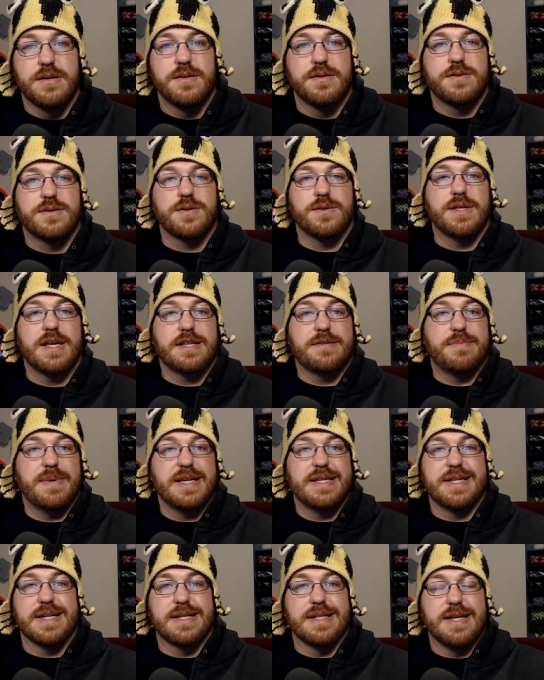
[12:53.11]
So that's
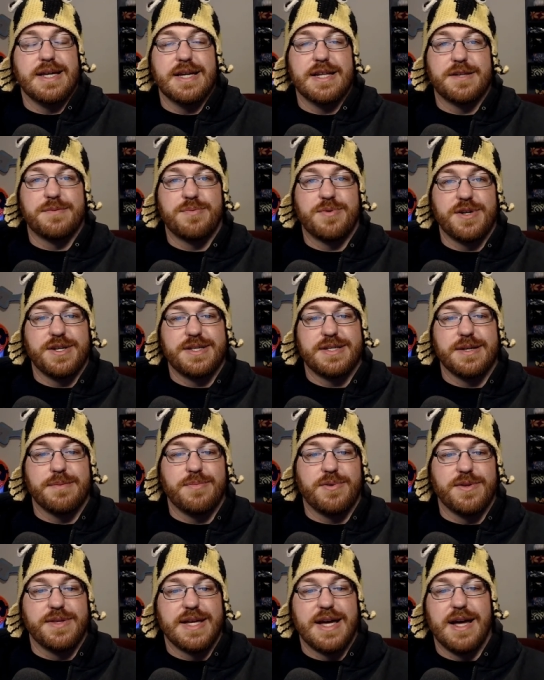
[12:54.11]
basically it. It's pretty
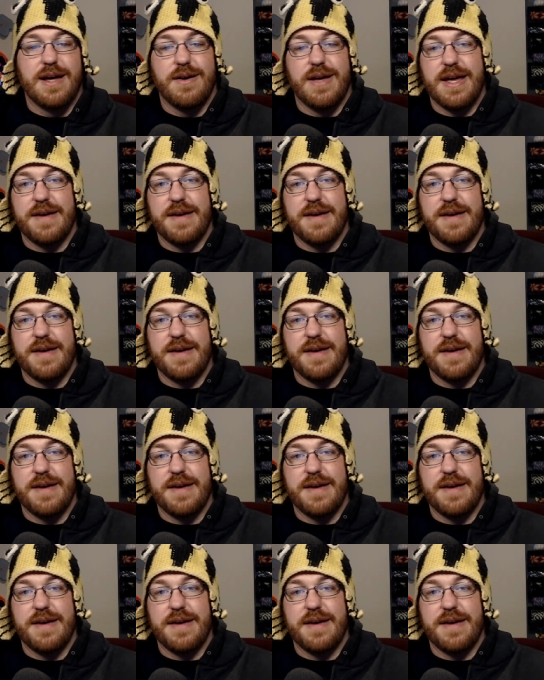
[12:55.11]
simple now.